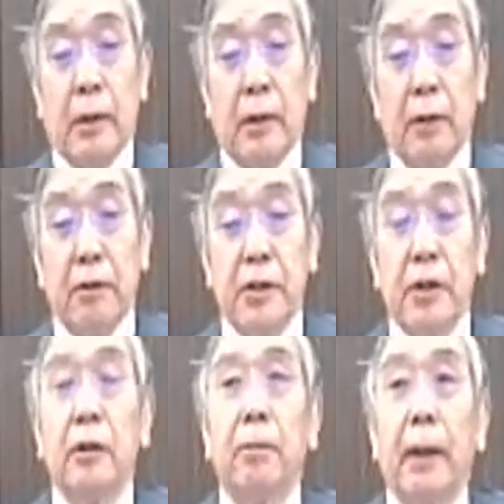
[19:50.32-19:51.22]
The
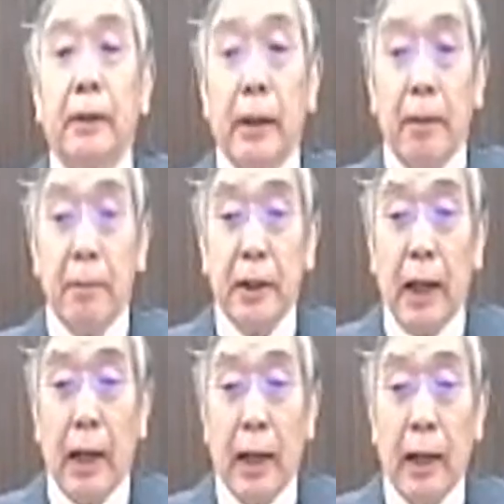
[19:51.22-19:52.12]
recent pandemic
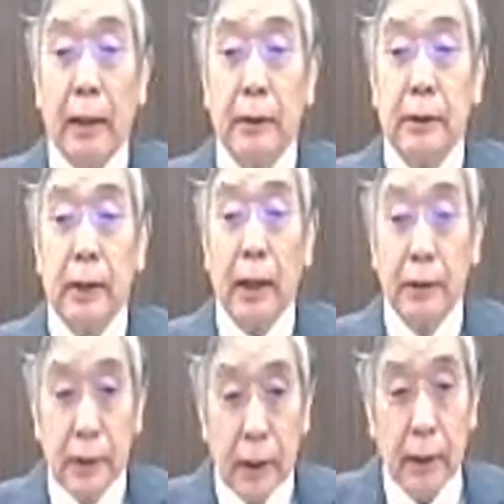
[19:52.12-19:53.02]
has
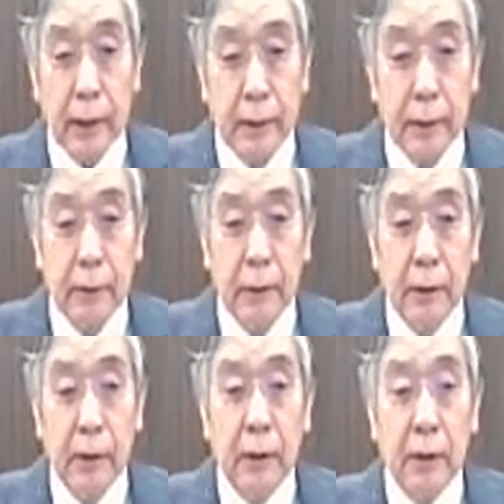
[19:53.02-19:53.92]
accelerated
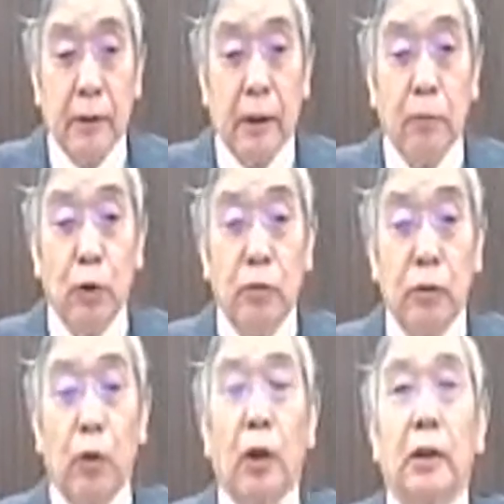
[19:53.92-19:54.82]
the move
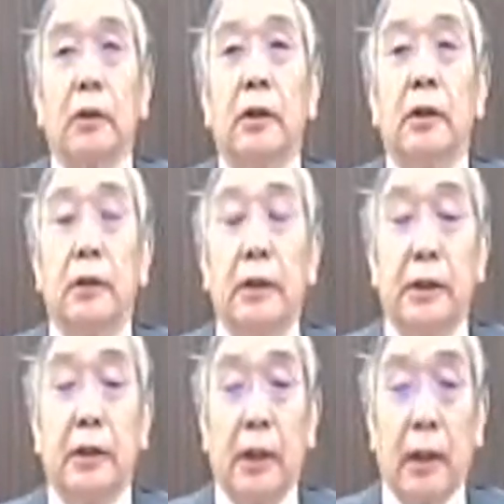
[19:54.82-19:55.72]
toward
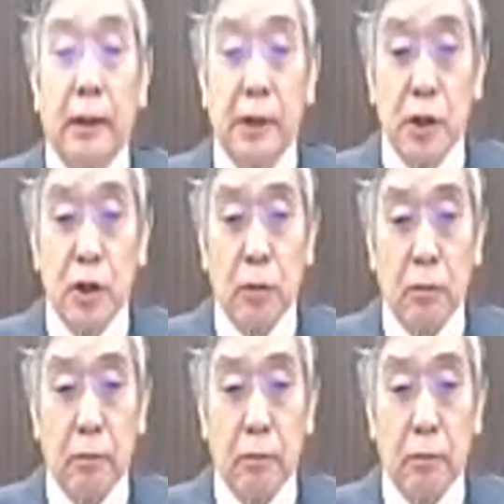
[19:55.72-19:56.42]
digitalization.